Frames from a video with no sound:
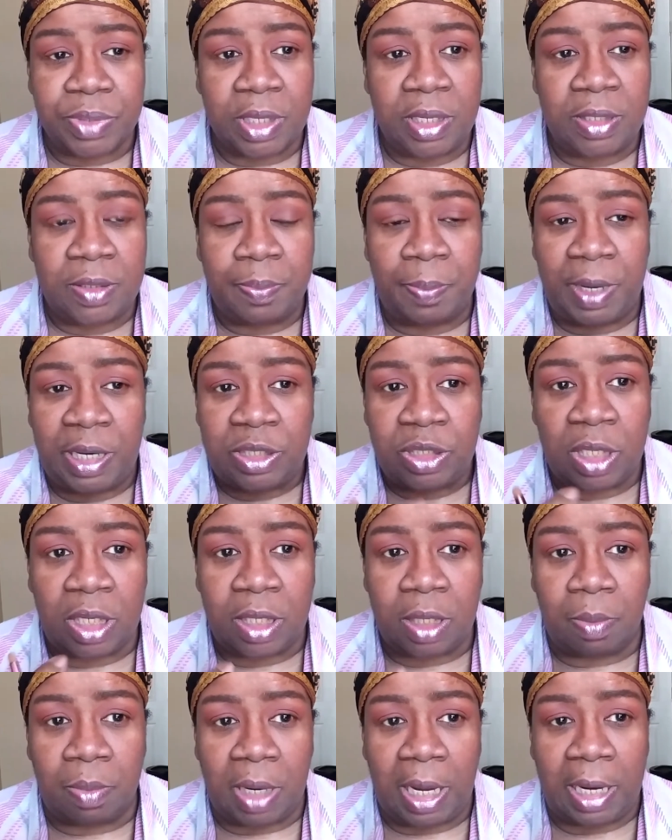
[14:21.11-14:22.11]
especially
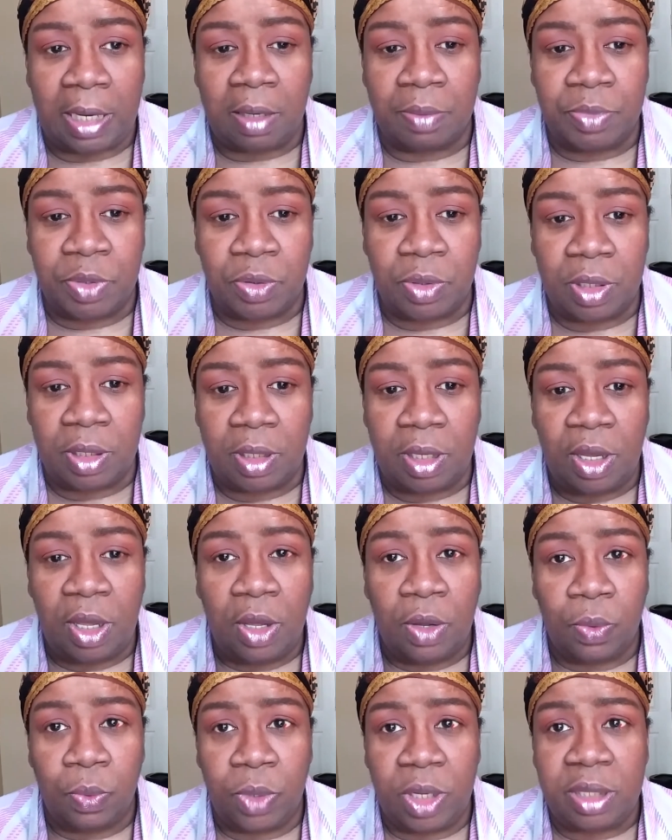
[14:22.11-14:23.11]
in the Black community,
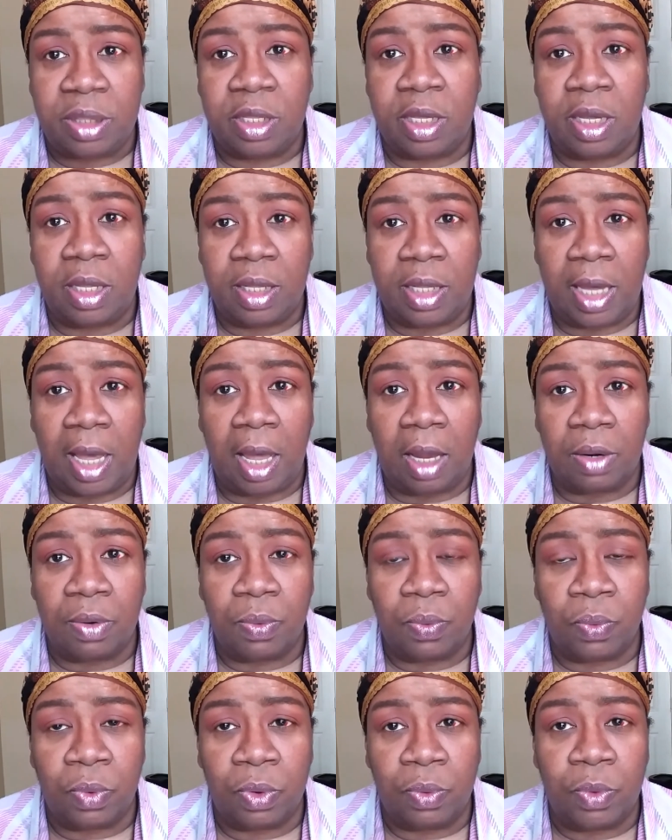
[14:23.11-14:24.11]
we think that
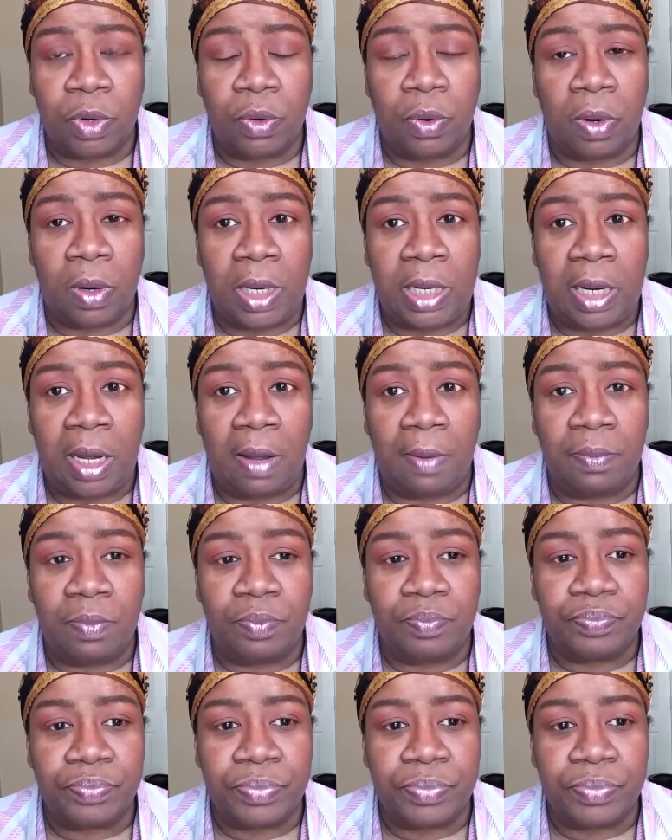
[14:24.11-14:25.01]
when we're growing up,